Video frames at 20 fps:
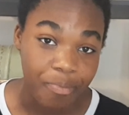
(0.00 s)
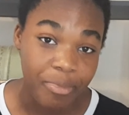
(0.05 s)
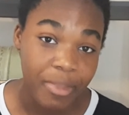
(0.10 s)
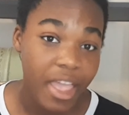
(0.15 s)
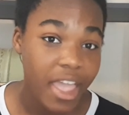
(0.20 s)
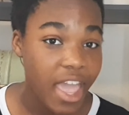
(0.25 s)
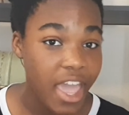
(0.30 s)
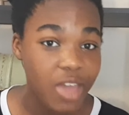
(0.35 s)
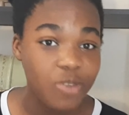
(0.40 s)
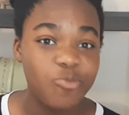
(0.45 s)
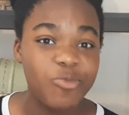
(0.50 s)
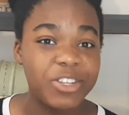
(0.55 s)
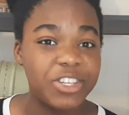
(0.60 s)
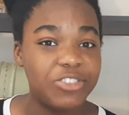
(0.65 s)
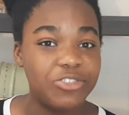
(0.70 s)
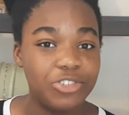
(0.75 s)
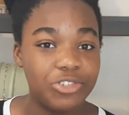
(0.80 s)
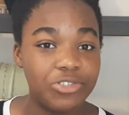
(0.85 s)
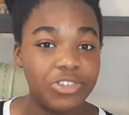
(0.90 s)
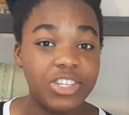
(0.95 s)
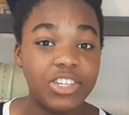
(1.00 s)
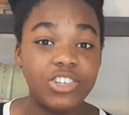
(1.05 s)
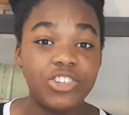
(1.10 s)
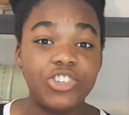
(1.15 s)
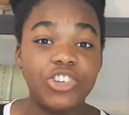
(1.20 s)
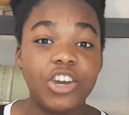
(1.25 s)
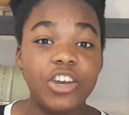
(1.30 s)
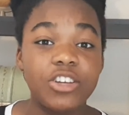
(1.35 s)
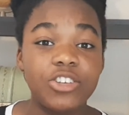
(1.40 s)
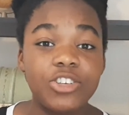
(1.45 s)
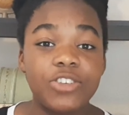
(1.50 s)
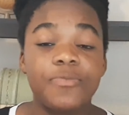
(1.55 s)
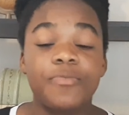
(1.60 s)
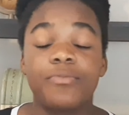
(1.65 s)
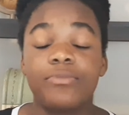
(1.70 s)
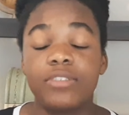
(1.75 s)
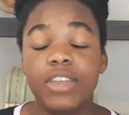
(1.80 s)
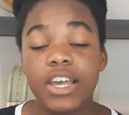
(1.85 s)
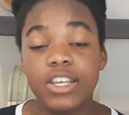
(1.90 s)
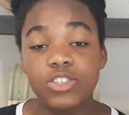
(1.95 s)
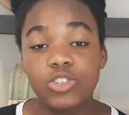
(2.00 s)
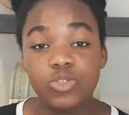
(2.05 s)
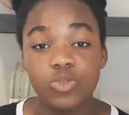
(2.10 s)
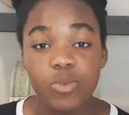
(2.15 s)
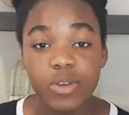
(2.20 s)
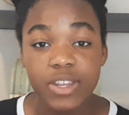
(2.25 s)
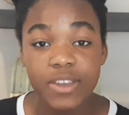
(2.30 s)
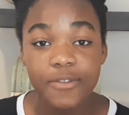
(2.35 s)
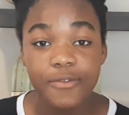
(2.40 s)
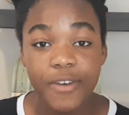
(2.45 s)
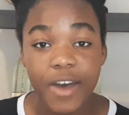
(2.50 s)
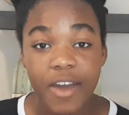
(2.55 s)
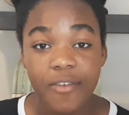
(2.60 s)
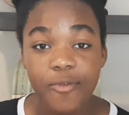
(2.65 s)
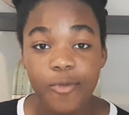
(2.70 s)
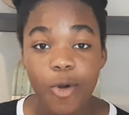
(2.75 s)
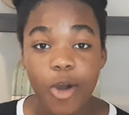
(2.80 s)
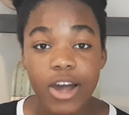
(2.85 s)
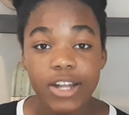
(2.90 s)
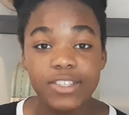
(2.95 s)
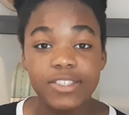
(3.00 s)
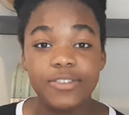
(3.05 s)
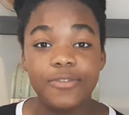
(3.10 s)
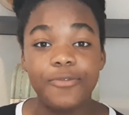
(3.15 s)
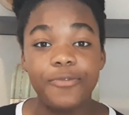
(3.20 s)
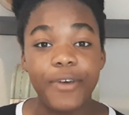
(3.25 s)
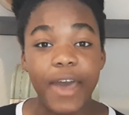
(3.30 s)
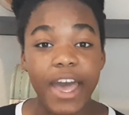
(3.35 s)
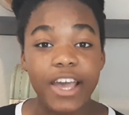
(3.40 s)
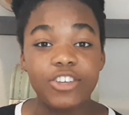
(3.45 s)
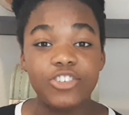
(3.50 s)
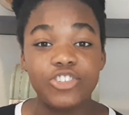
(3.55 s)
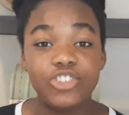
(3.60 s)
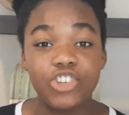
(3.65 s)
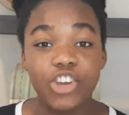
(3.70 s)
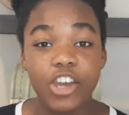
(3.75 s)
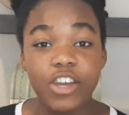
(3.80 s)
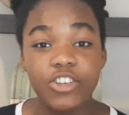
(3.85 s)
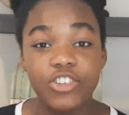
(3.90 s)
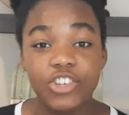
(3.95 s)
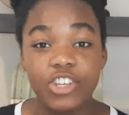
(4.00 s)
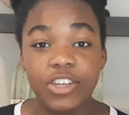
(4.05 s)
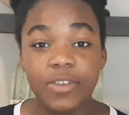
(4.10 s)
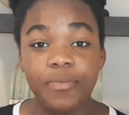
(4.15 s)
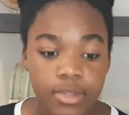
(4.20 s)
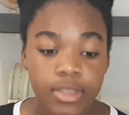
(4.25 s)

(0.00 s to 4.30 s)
And when you do need to charge, it has 25 watts of fast charging,